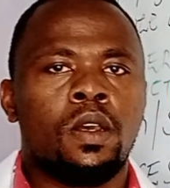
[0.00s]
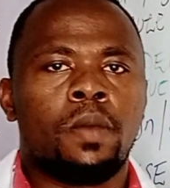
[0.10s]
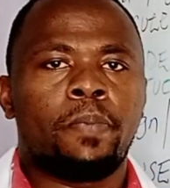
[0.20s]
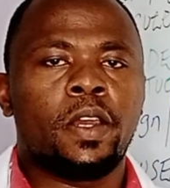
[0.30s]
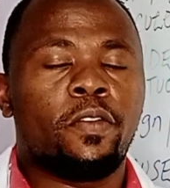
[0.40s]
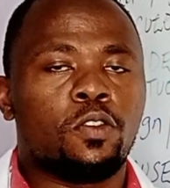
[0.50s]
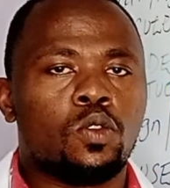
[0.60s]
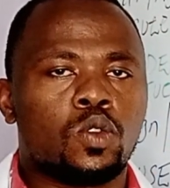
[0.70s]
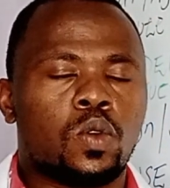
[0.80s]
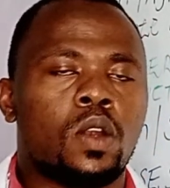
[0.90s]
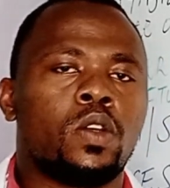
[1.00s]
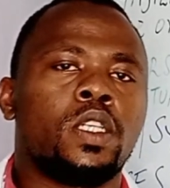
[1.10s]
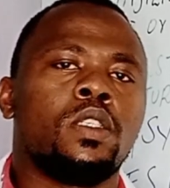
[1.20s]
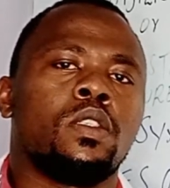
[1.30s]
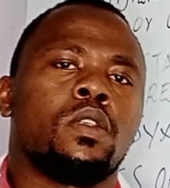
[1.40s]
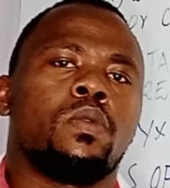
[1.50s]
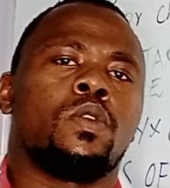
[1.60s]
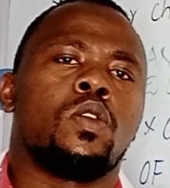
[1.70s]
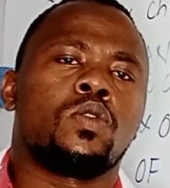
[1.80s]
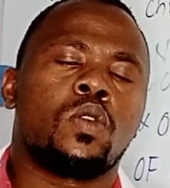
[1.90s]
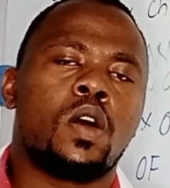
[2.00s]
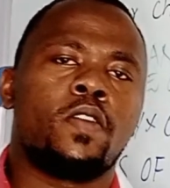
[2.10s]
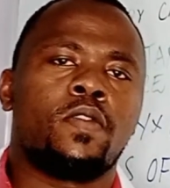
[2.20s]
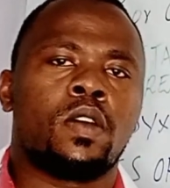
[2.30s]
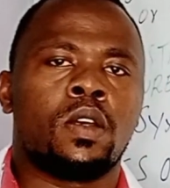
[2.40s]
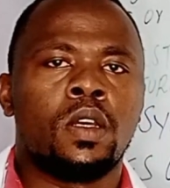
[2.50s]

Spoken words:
painful swallowing. We also have